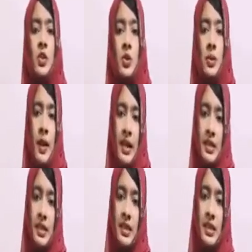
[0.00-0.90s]
to the
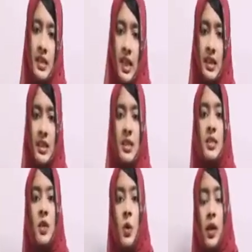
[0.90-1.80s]
maxillary
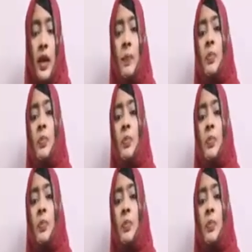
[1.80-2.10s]
sinus. Okay,